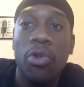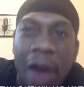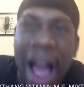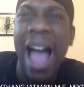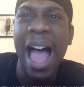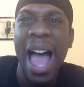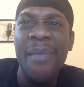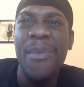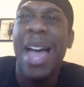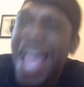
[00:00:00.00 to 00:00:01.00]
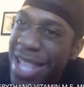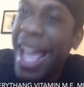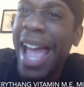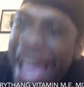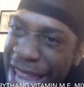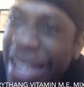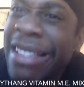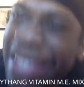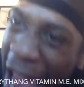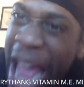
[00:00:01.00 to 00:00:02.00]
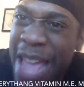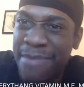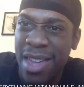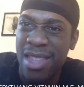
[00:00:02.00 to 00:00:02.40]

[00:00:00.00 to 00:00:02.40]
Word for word: Cryme, the entertainment.